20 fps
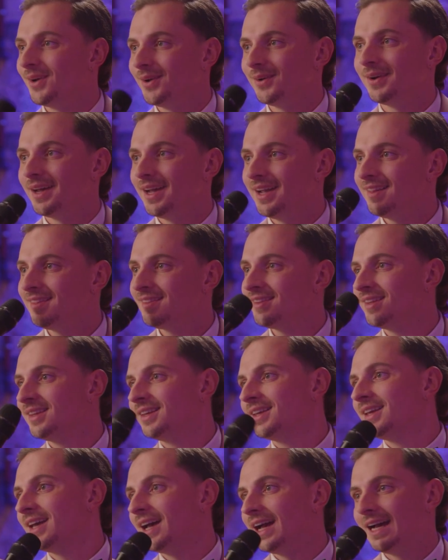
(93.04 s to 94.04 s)
All right.
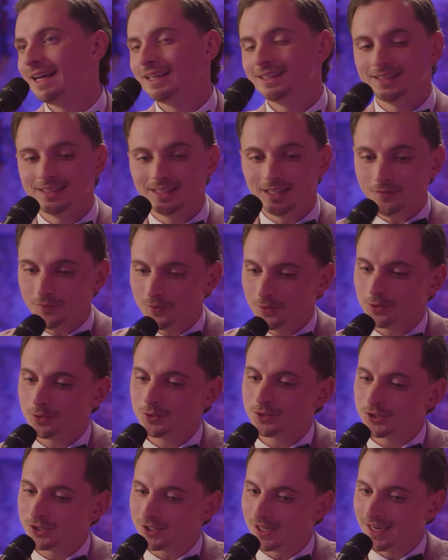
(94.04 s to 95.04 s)
And if you
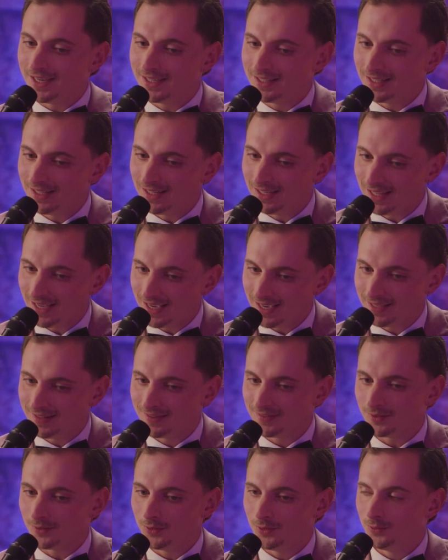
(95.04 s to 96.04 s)
could shine a
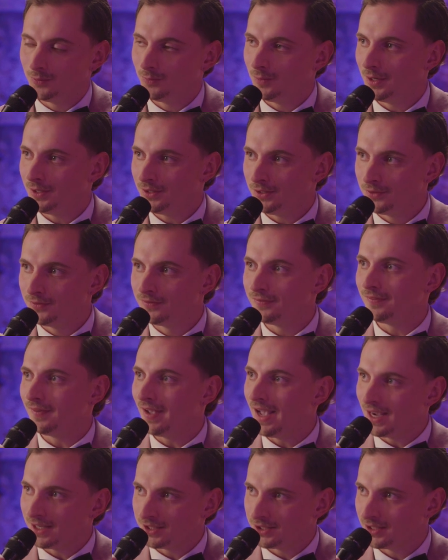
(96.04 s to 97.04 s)
light on what you've
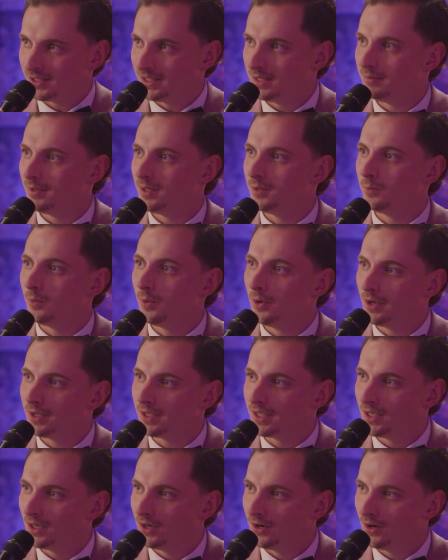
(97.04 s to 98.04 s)
actually been
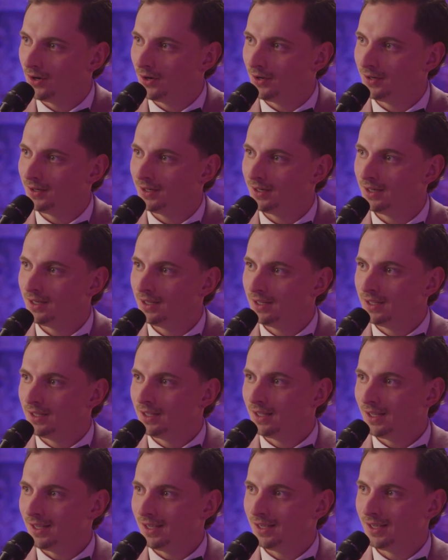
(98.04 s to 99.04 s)
working on,
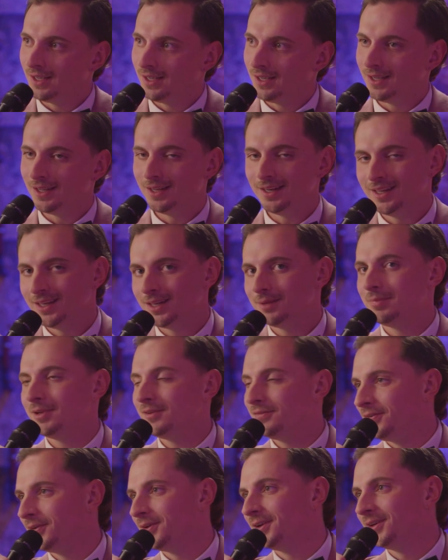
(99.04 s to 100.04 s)
a little
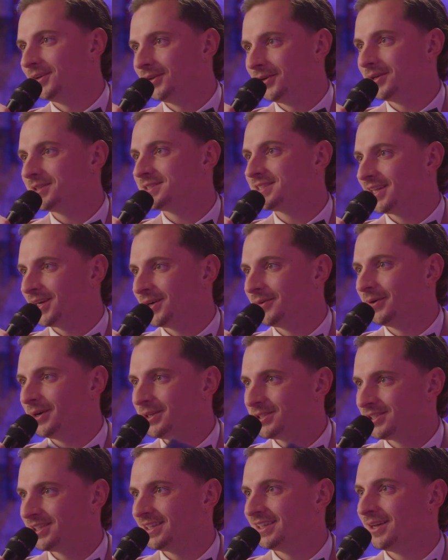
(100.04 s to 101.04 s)
bit for the nerds that are
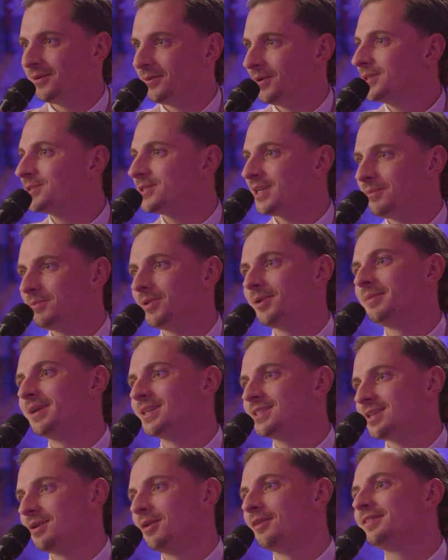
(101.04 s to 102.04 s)
watching, that want to
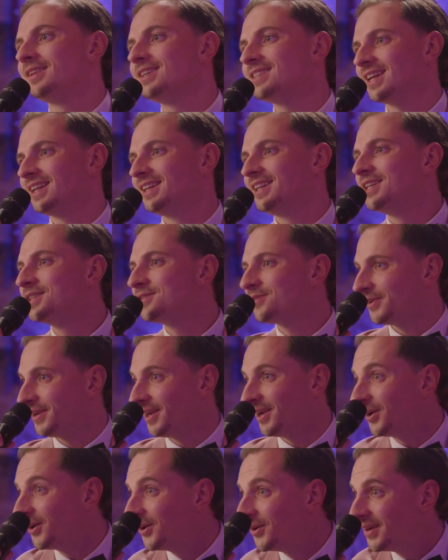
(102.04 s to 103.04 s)
implement some of these ideas for
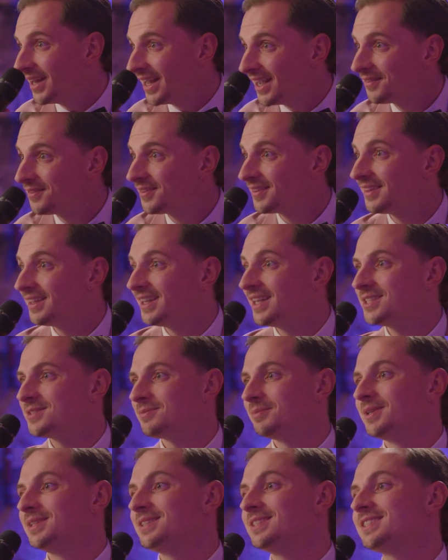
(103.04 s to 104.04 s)
their own
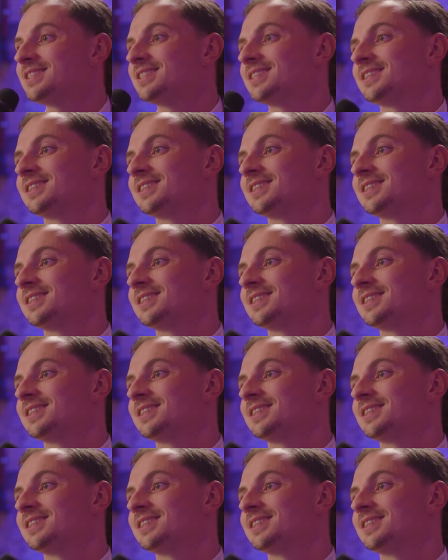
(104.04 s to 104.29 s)
advertisements.